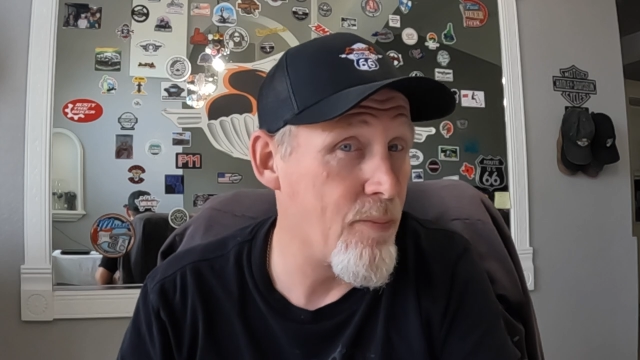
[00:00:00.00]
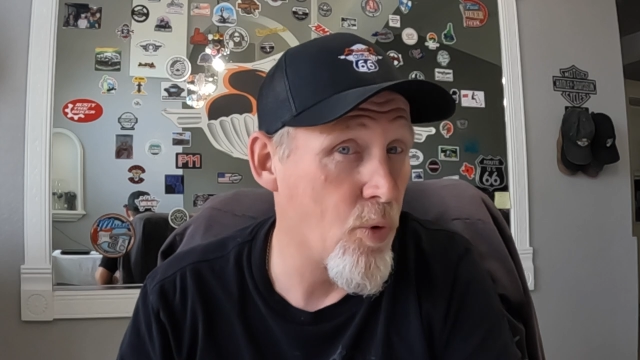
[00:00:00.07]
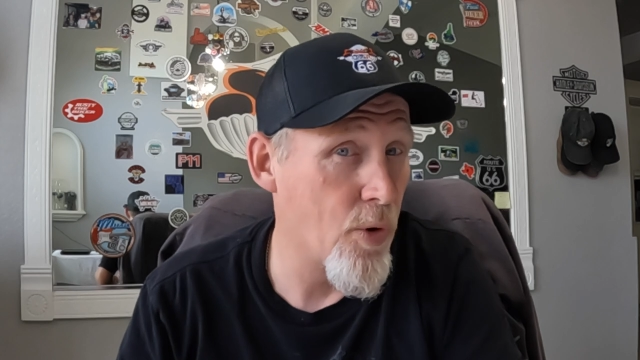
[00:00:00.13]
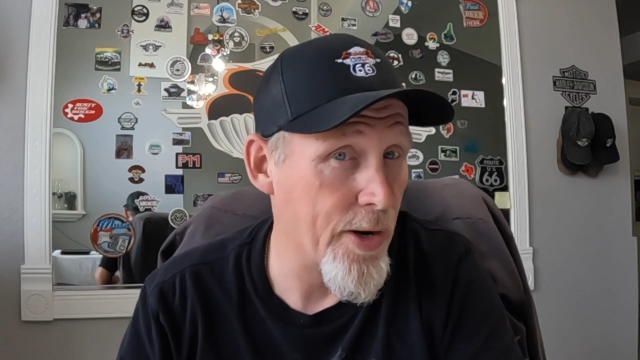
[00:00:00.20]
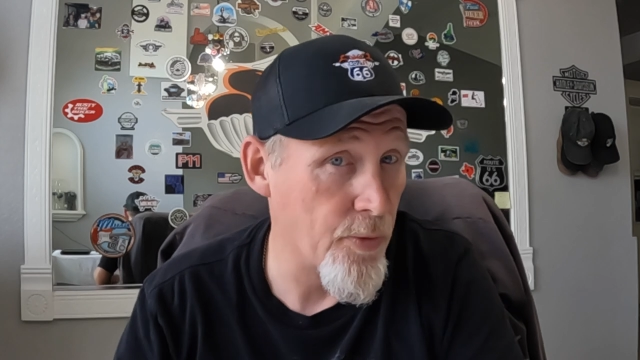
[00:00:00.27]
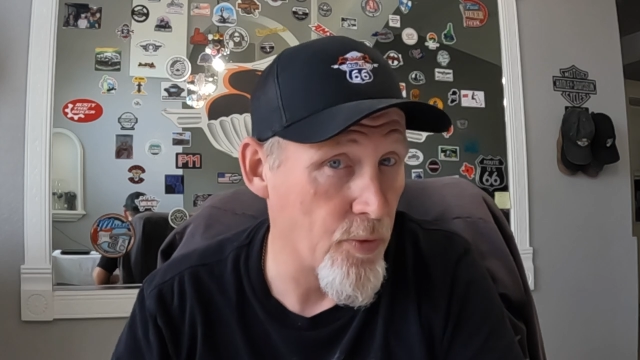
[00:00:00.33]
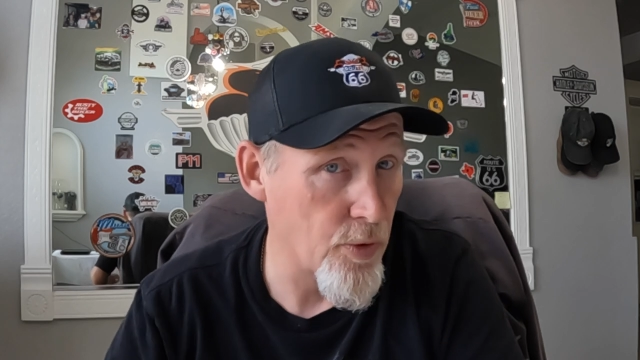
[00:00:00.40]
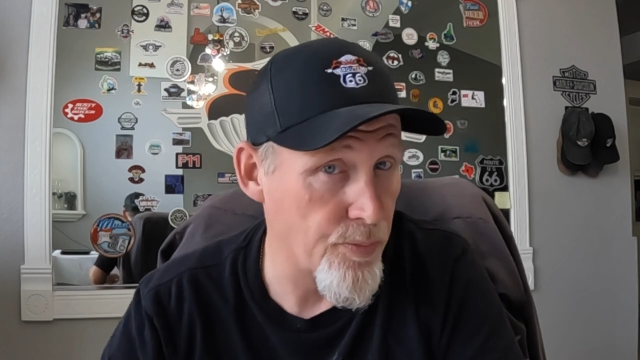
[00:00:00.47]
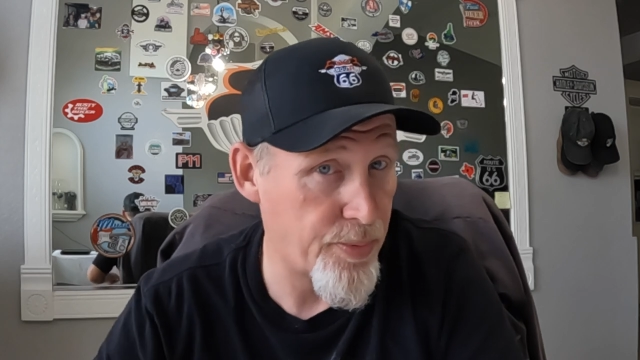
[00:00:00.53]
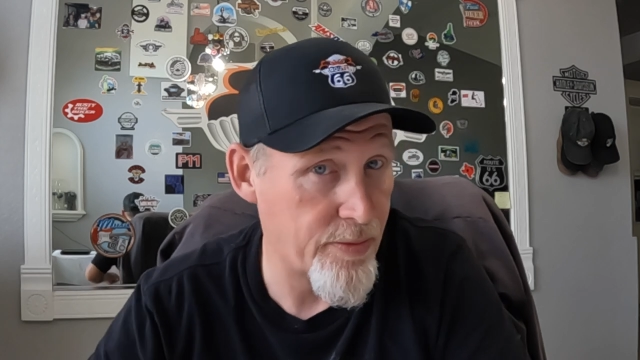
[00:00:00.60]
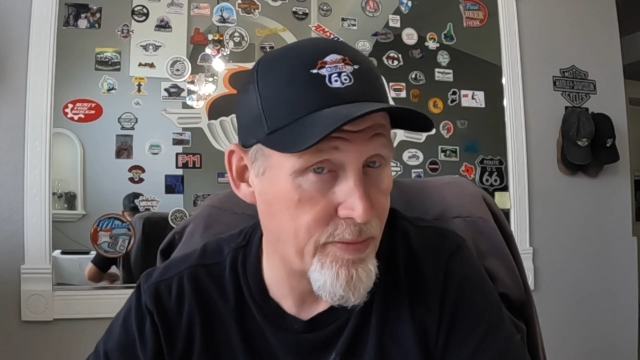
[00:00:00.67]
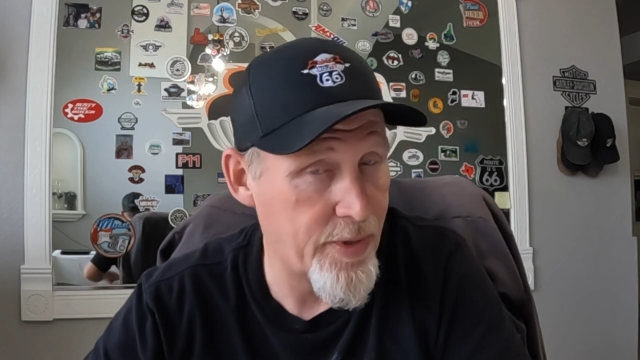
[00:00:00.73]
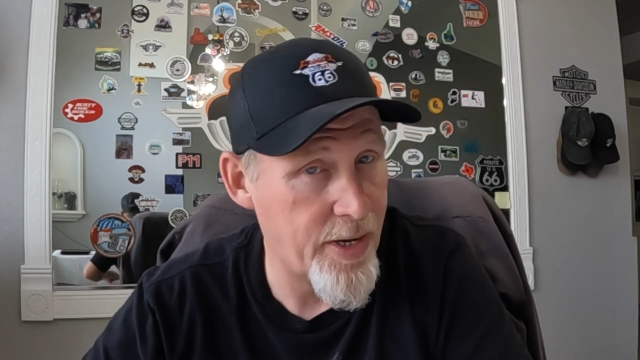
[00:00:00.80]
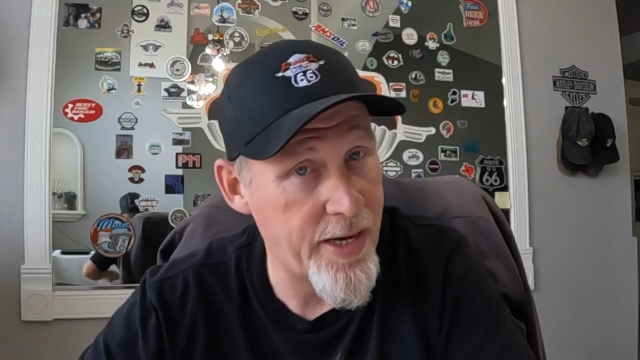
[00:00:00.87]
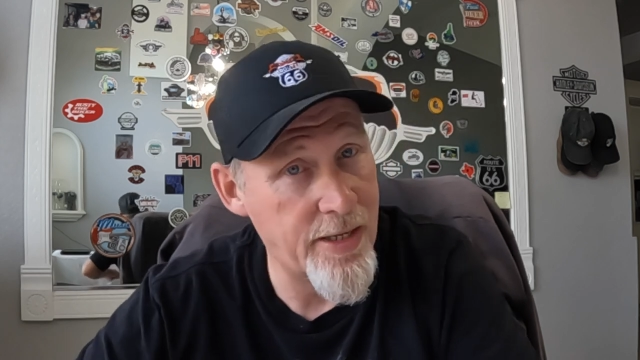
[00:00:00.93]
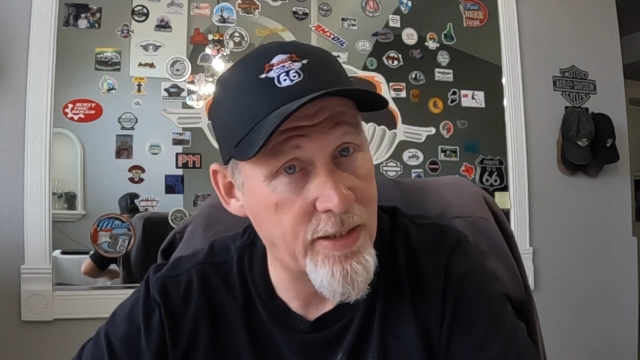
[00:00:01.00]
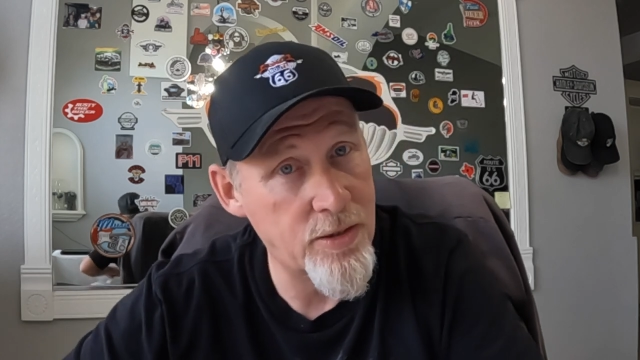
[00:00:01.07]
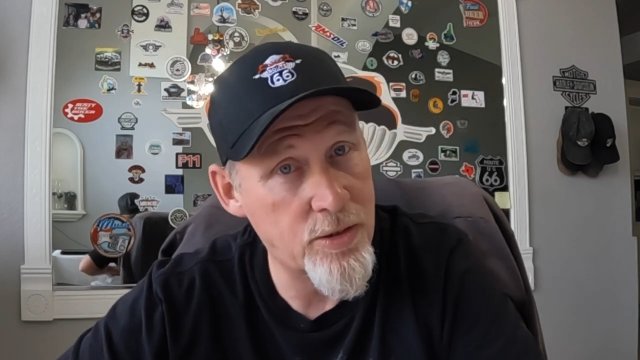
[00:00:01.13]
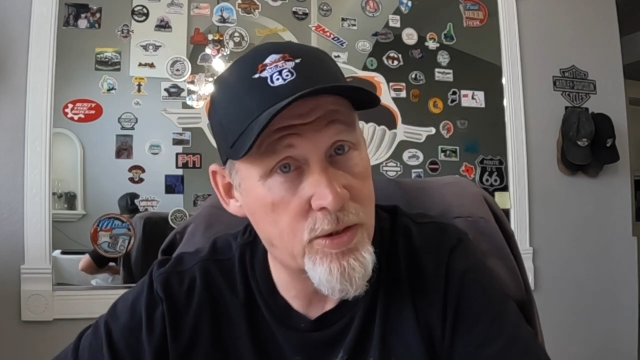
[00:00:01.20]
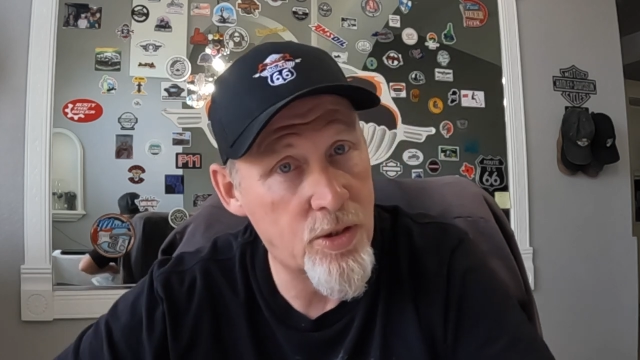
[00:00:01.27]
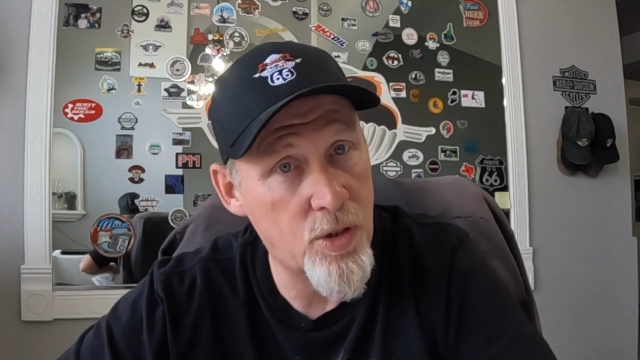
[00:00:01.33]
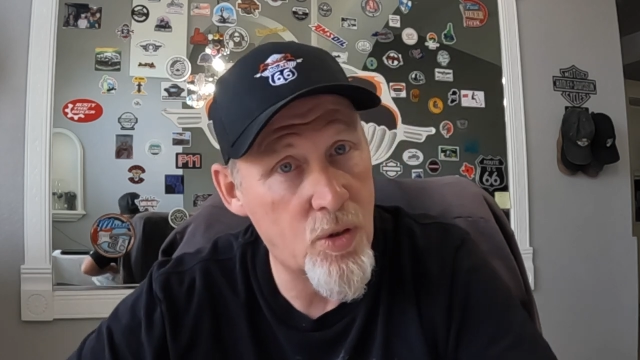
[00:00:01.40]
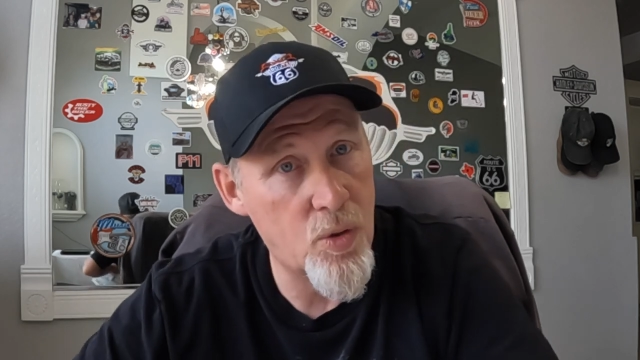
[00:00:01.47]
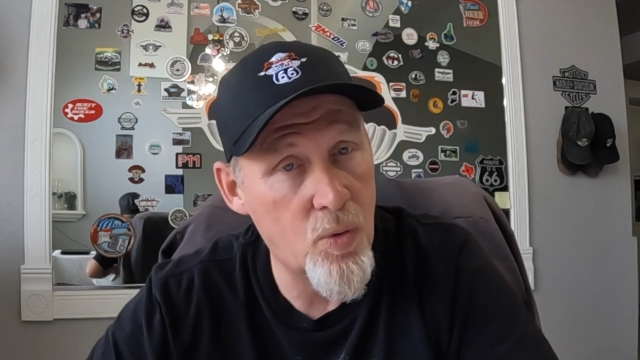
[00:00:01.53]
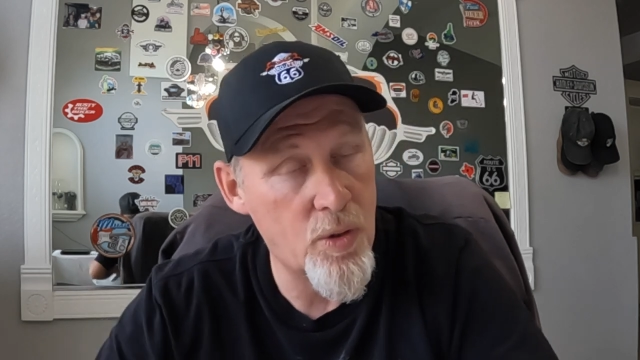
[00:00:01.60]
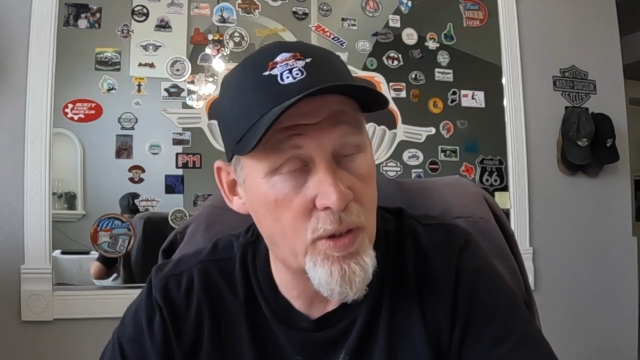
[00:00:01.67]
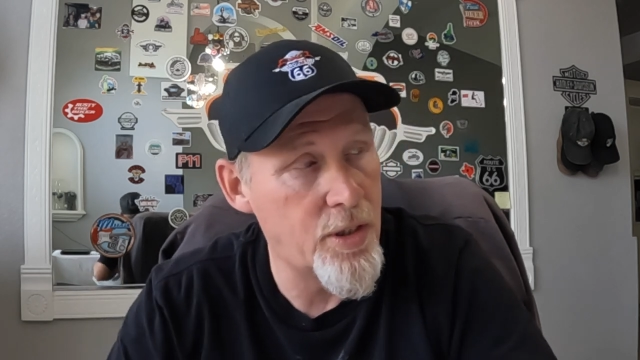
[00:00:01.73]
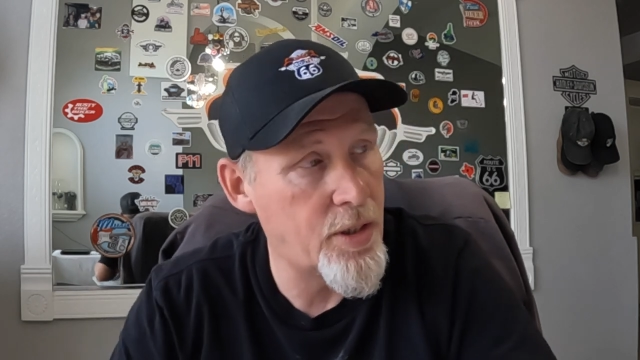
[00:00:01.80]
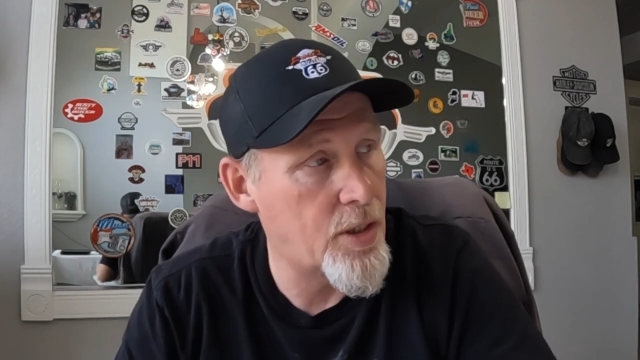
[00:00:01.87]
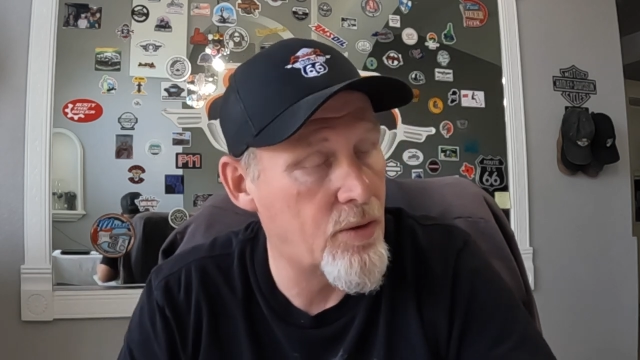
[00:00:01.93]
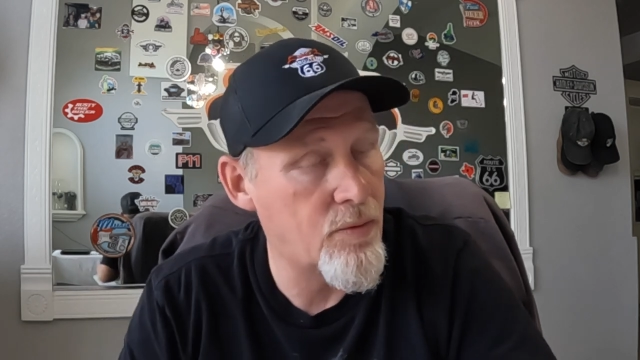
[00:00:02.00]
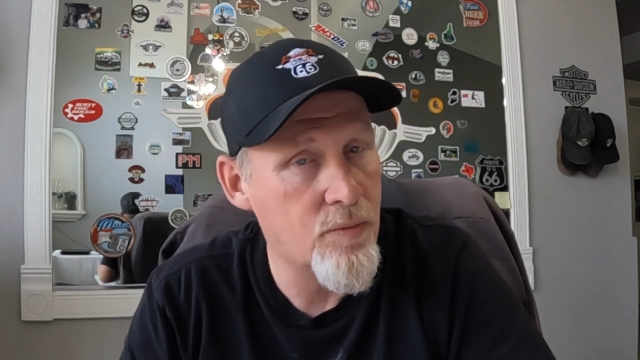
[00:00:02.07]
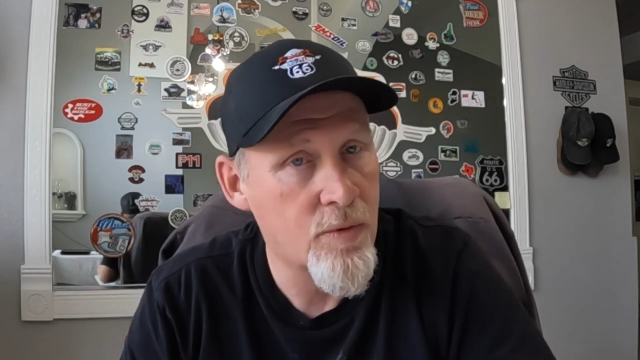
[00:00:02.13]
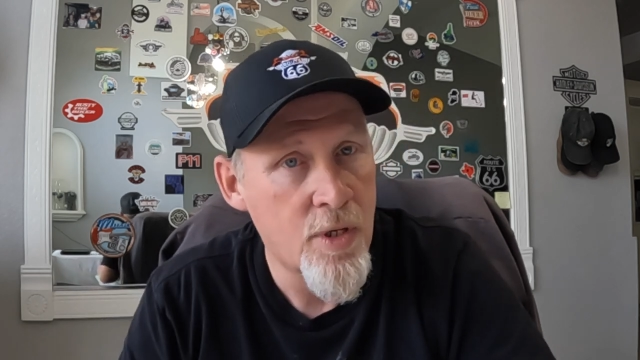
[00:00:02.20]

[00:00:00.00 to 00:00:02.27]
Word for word: boy group. And so, you know,